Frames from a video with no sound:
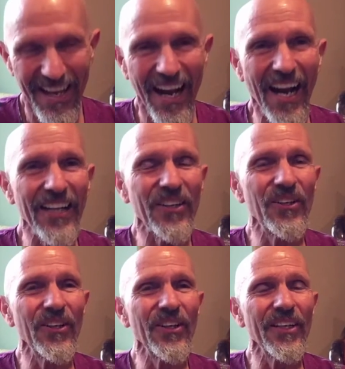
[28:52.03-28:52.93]
I
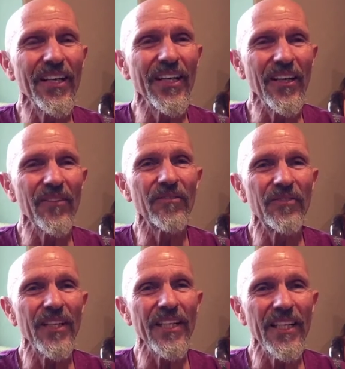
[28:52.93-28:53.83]
couldn't
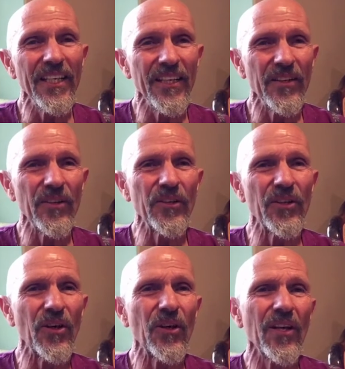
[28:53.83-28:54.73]
feel
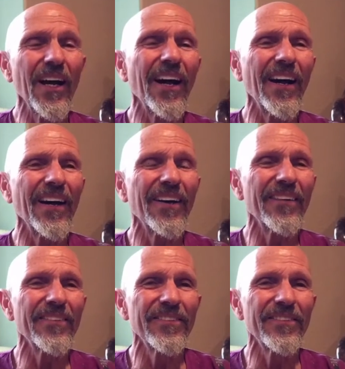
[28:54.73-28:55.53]
your love.